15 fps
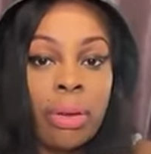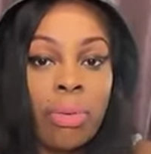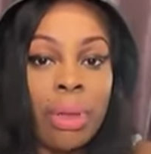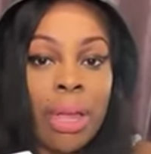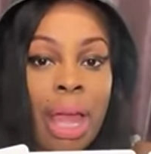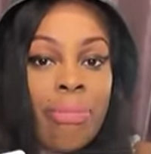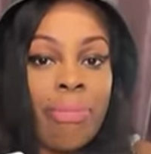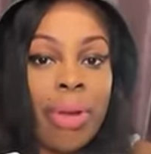We
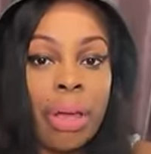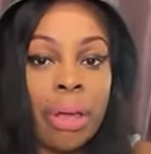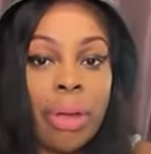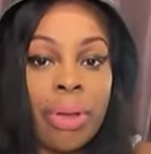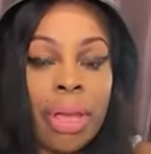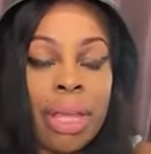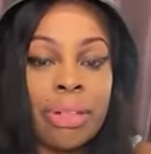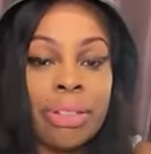got
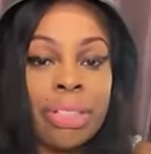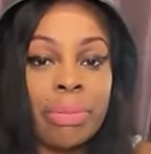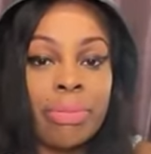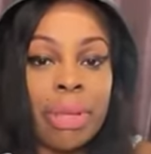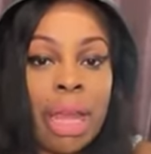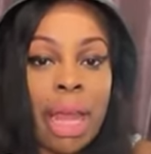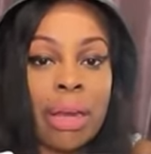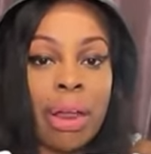Virgo energy.
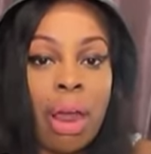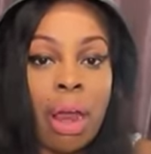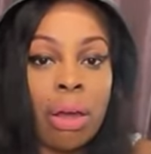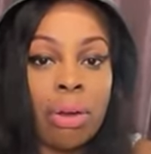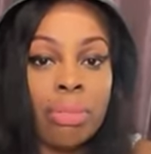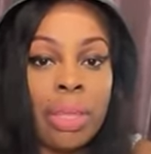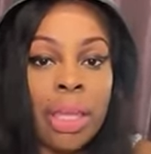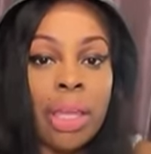We got the
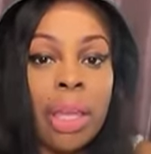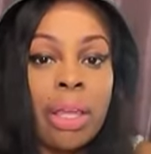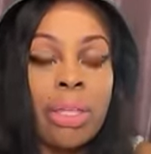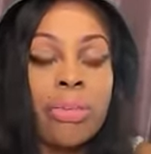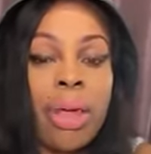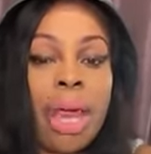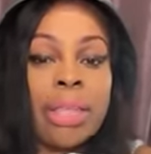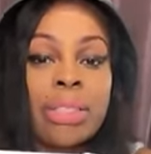hermit.
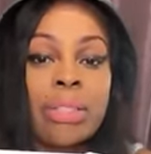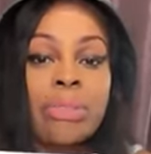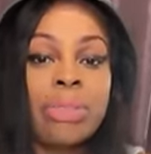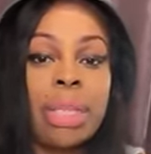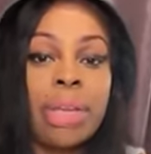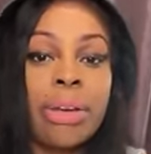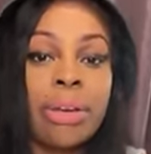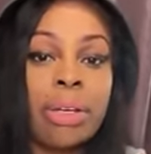You had to
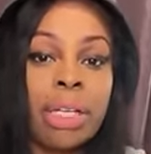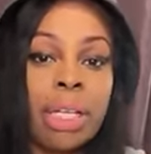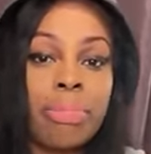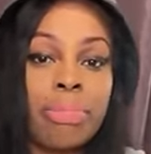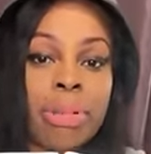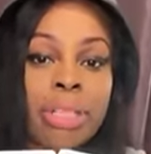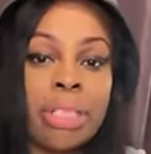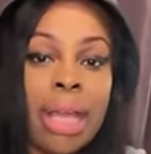literally
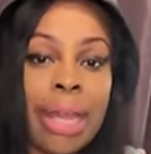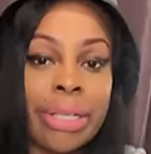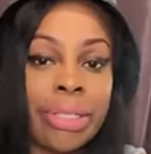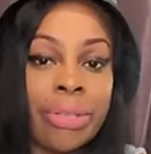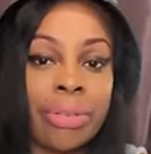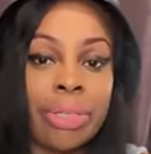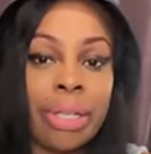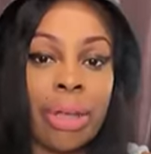protect
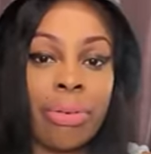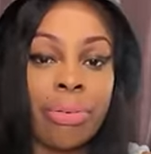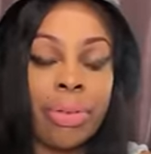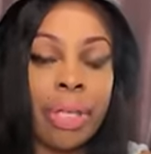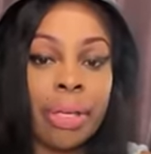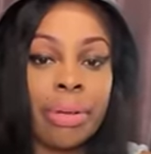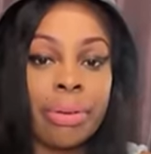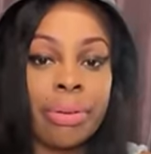yourself
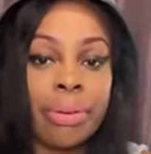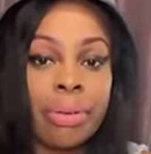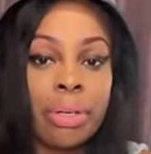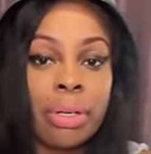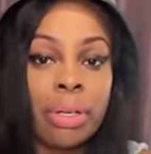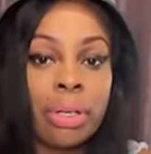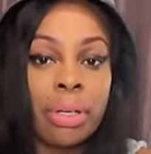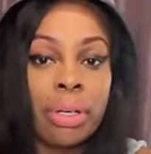here.
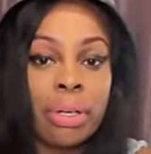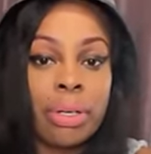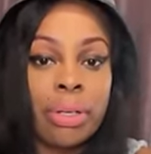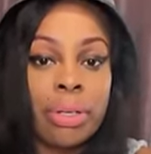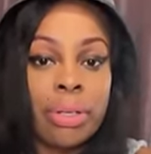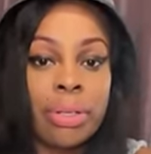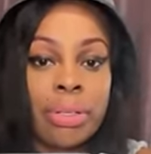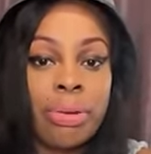
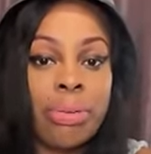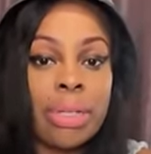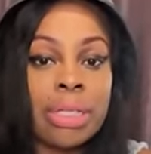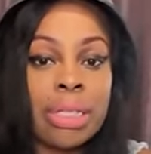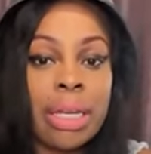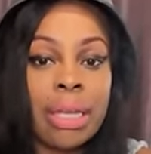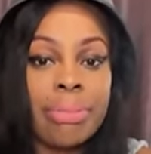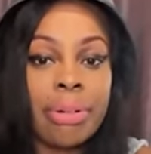Taurus,
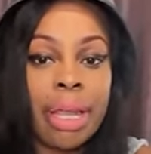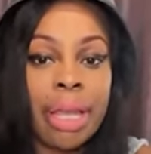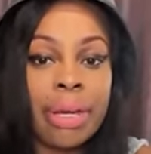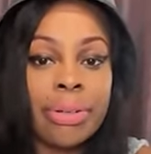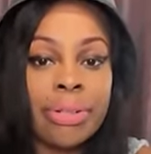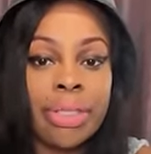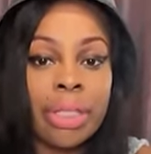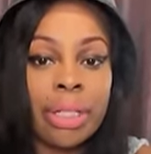Libra
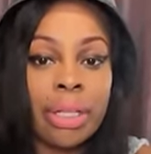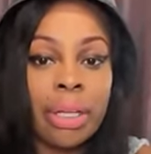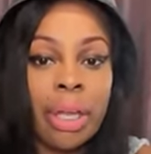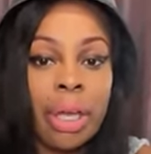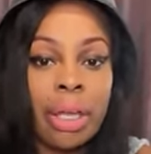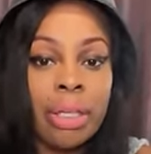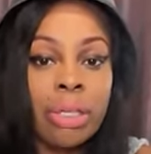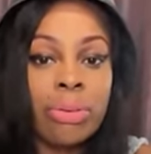energy.
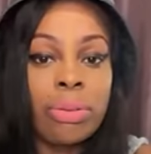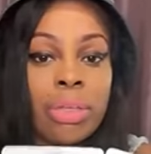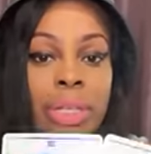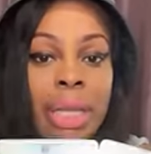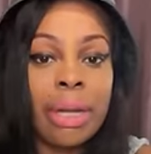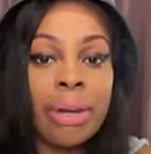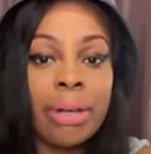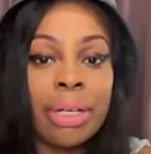You
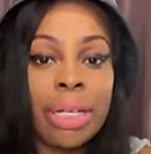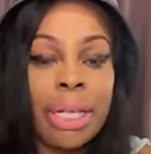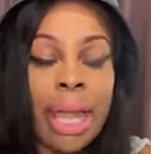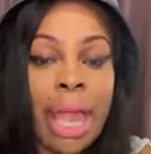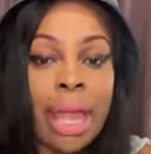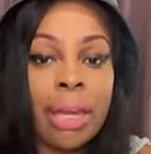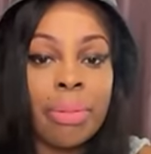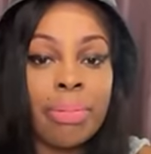literally
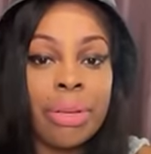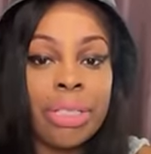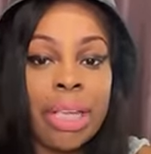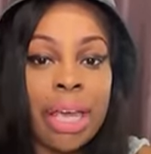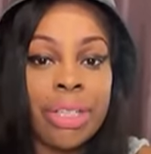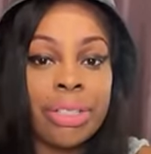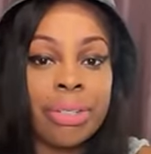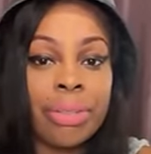had to
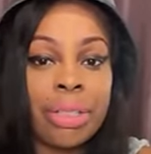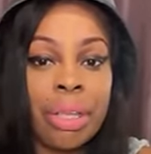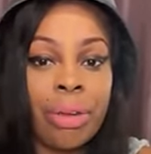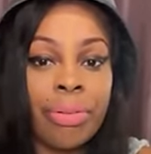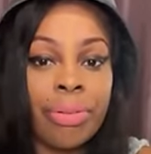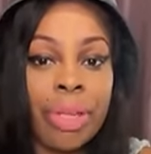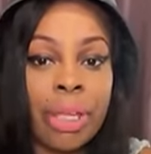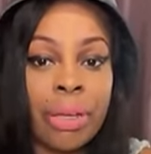protect
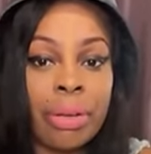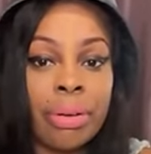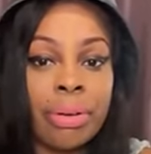yourself here.